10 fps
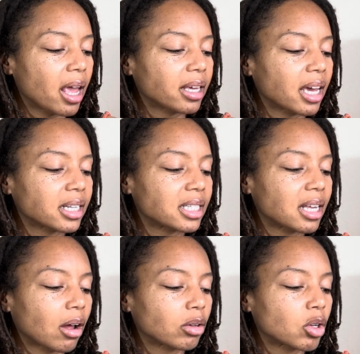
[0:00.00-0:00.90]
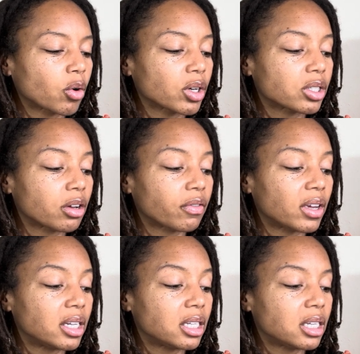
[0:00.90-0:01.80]
casts out lower self
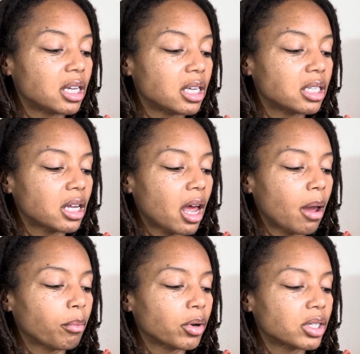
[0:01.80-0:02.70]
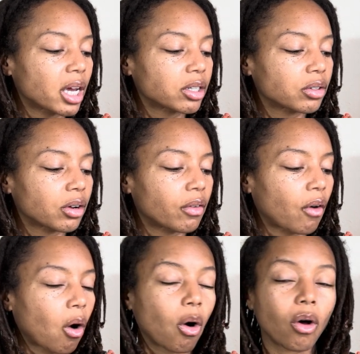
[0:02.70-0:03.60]
entities, protector of
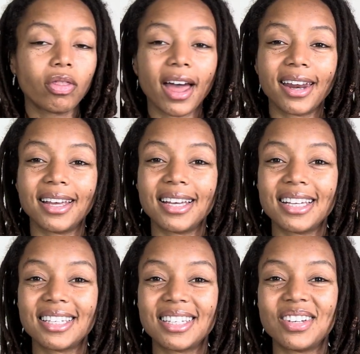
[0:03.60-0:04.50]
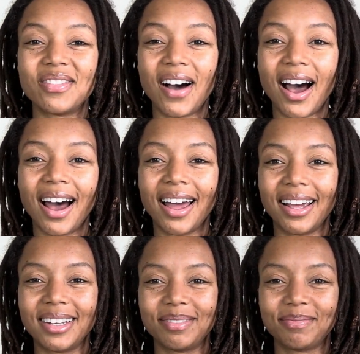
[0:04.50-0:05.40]
all that is
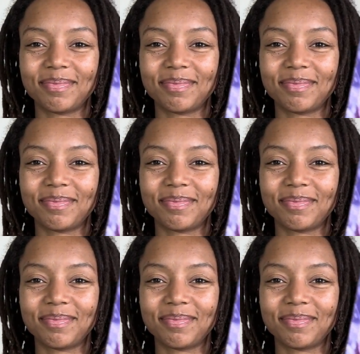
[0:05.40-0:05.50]
divine.